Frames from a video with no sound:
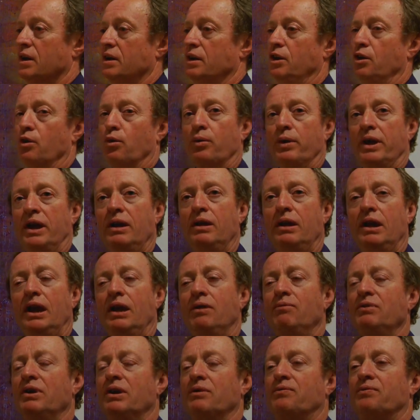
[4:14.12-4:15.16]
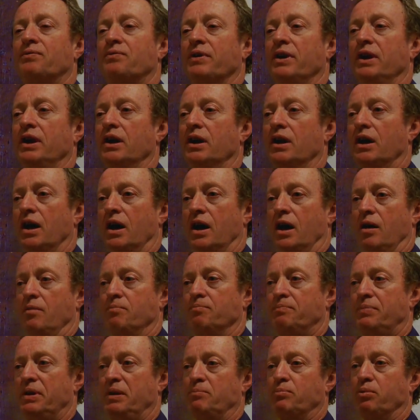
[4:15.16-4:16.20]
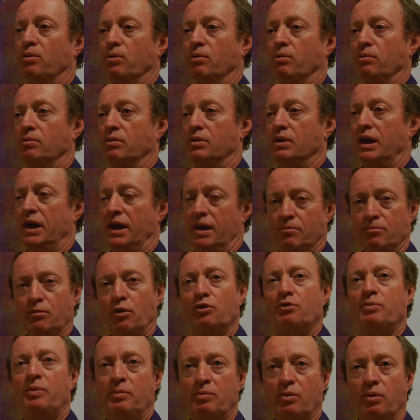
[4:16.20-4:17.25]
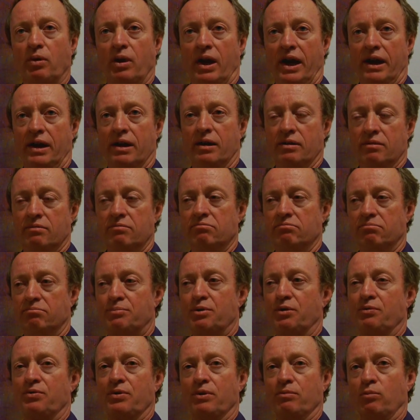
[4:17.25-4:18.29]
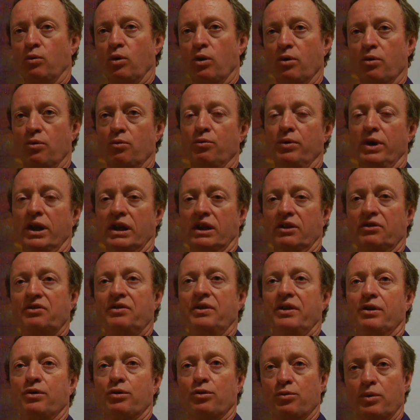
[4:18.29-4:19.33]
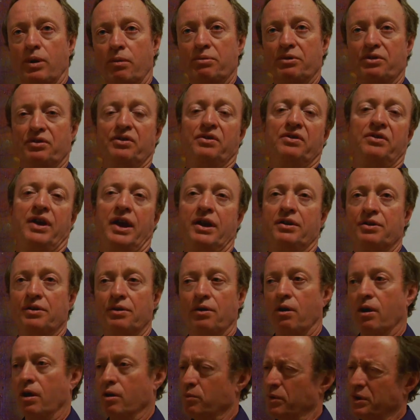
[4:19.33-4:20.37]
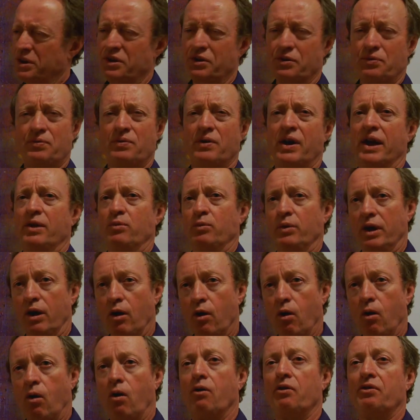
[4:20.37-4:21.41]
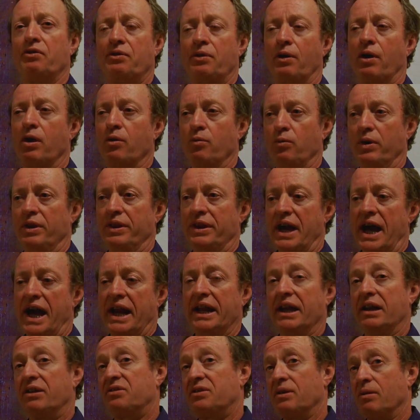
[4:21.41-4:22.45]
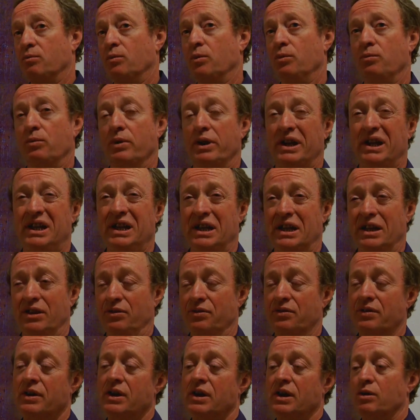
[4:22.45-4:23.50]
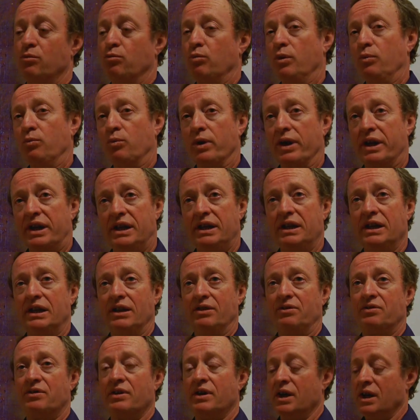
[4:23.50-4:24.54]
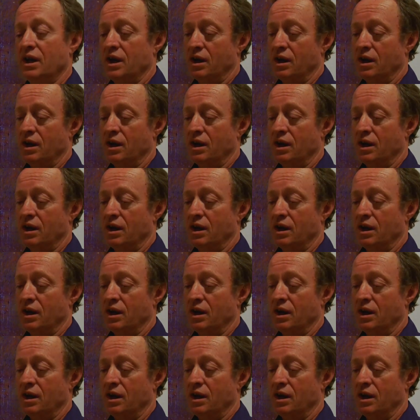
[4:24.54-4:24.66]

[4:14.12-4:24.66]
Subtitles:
you know, even if people, and most people prefer more realistic or representational art, which is fine. We all start with that, except when we're kids. When we're kids,